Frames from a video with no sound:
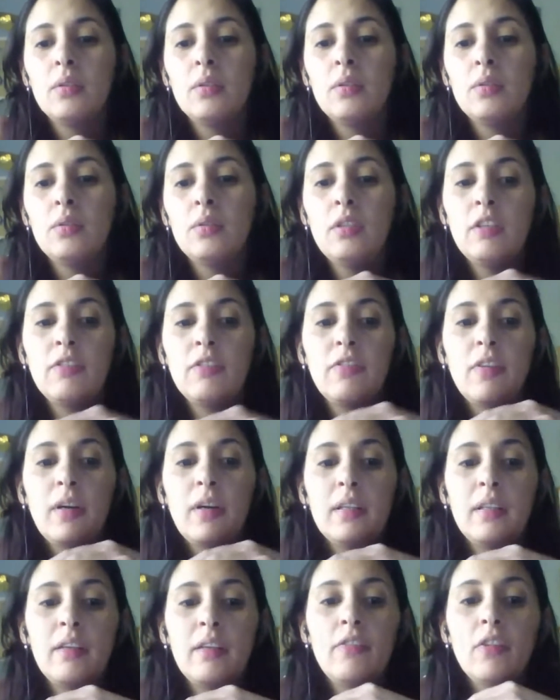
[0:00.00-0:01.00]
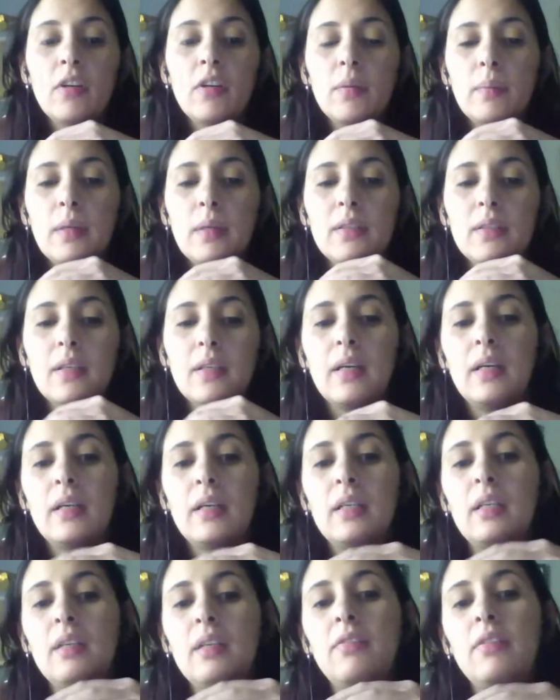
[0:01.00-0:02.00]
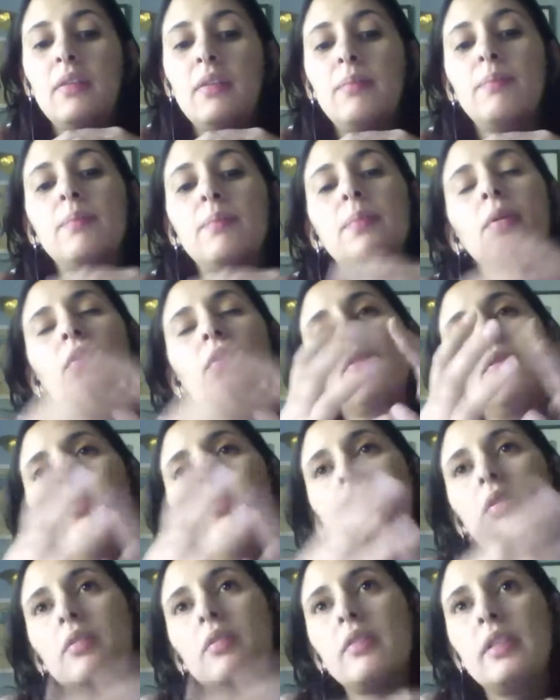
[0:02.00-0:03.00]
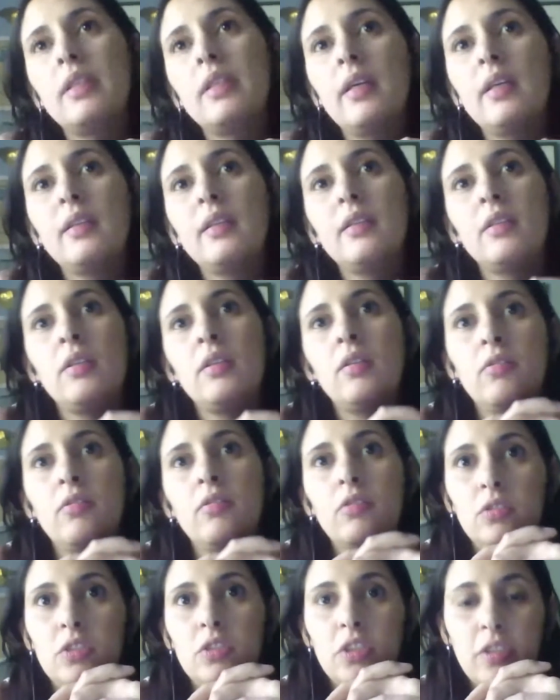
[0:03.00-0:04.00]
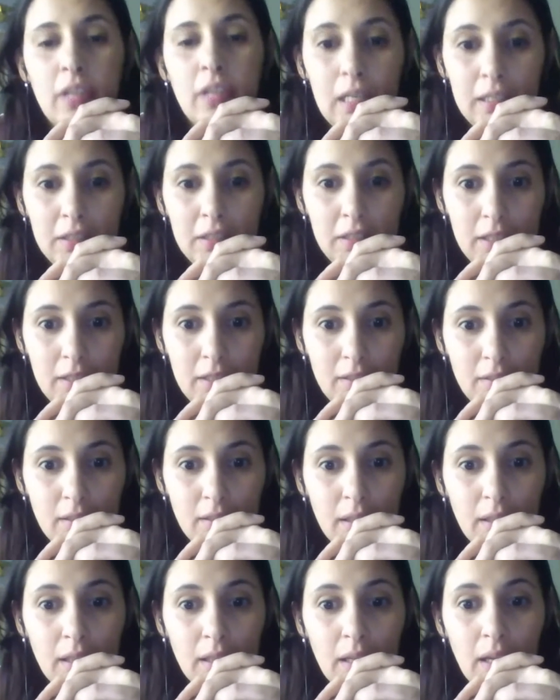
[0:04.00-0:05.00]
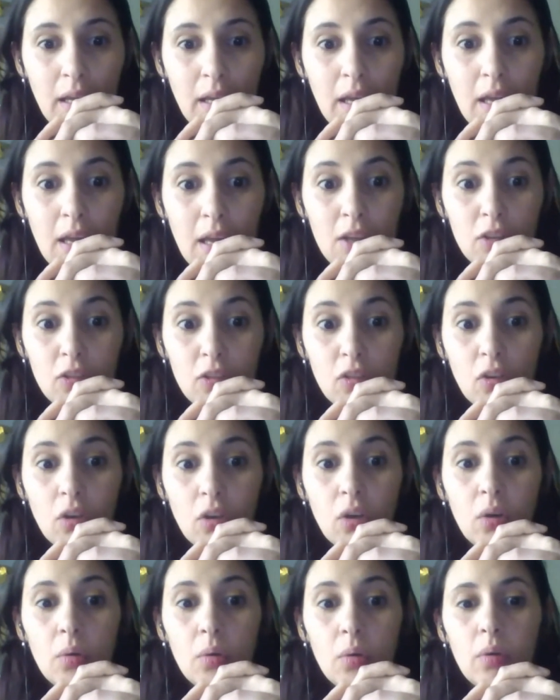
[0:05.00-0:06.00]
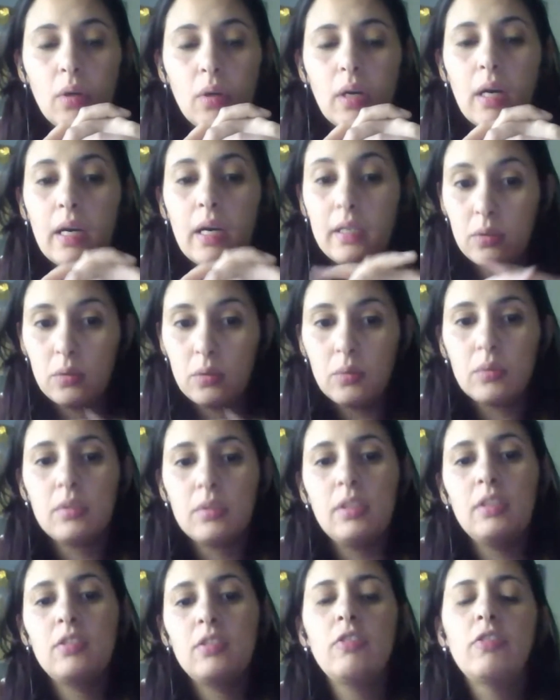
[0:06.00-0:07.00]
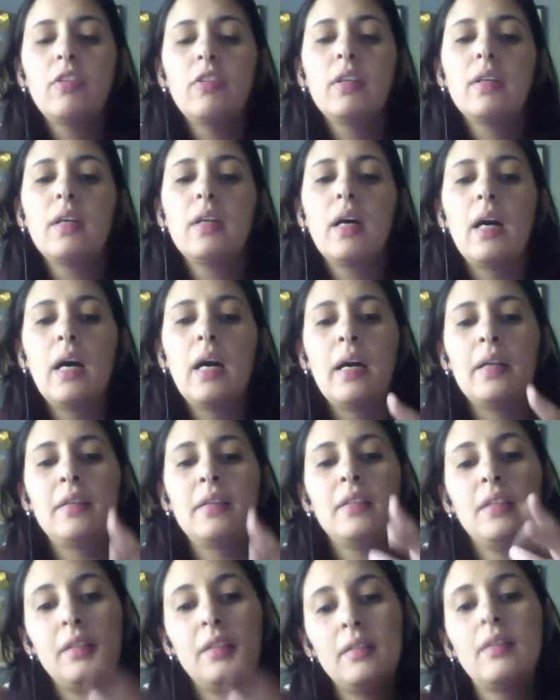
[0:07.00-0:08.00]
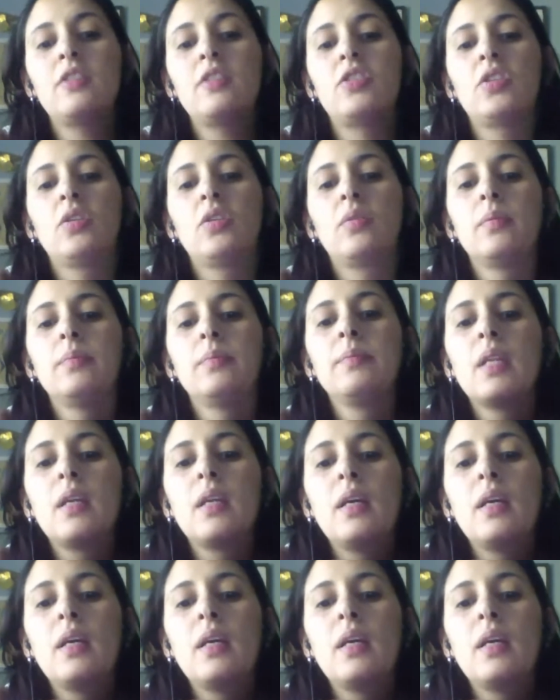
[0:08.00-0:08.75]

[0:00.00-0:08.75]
unify the format, and if it's possible, create new functionalities. So I took this offer and did the show.